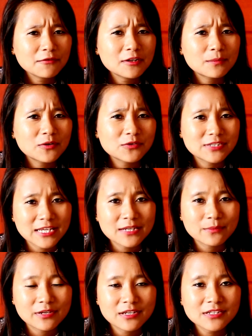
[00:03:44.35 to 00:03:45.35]
it about
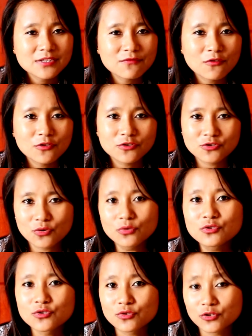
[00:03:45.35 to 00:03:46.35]
10 minutes for the
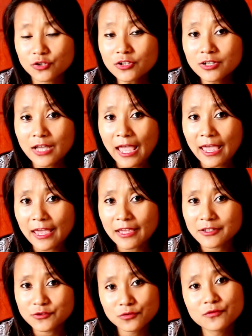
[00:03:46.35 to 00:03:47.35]
jhol to cook,
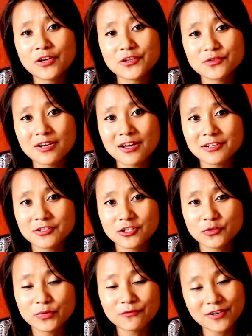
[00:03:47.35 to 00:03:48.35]
and don't forget to garnish it
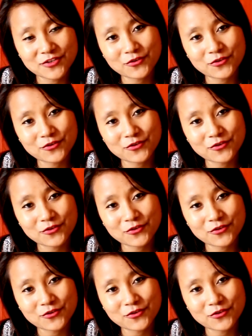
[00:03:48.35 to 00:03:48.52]
with fresh